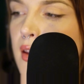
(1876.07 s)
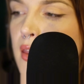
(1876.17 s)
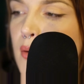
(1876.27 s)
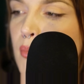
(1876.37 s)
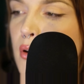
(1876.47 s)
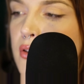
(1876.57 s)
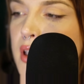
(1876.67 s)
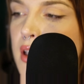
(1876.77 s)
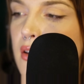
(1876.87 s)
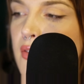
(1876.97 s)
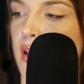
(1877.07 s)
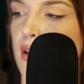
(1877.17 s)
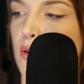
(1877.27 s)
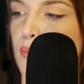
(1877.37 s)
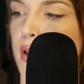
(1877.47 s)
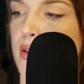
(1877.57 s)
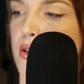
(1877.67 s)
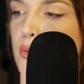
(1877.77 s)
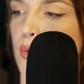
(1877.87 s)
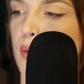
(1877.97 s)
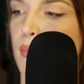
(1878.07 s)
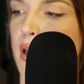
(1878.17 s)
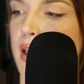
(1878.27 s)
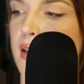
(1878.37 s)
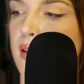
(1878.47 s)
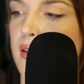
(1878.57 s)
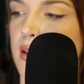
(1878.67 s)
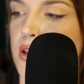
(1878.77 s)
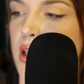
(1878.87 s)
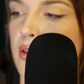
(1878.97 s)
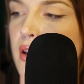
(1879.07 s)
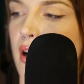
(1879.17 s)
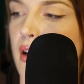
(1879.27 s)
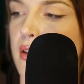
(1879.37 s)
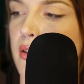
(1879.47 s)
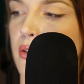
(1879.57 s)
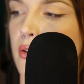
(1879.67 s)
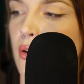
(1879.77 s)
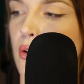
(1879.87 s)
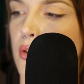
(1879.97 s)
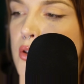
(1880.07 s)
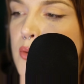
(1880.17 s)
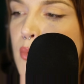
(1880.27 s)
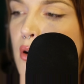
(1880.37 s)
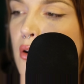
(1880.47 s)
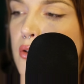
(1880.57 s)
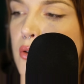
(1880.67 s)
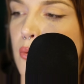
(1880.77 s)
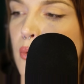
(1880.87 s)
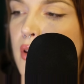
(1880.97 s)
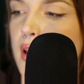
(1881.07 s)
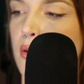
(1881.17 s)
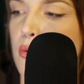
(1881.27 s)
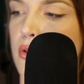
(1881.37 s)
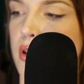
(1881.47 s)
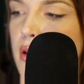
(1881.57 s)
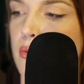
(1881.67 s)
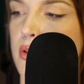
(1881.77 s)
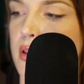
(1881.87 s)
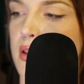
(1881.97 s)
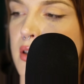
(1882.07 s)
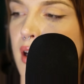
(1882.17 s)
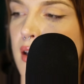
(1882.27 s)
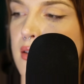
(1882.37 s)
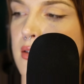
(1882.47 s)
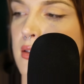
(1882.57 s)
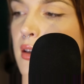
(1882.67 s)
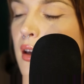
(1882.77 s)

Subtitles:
The body of the culprits were buried in the jail yard on the spot where the courthouse stands,